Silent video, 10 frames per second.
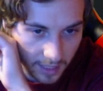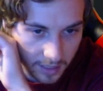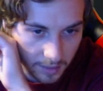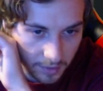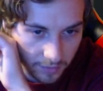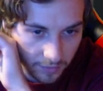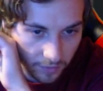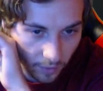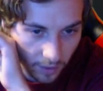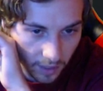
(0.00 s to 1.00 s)

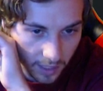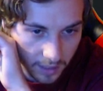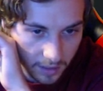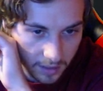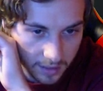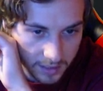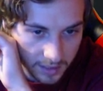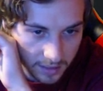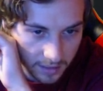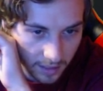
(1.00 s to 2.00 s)
IW4.
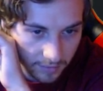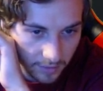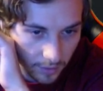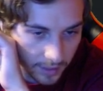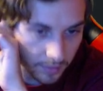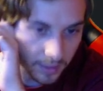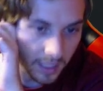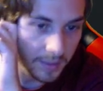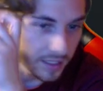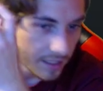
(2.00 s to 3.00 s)
I have no idea what
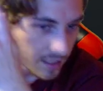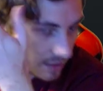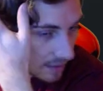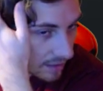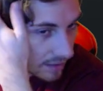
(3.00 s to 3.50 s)
that means.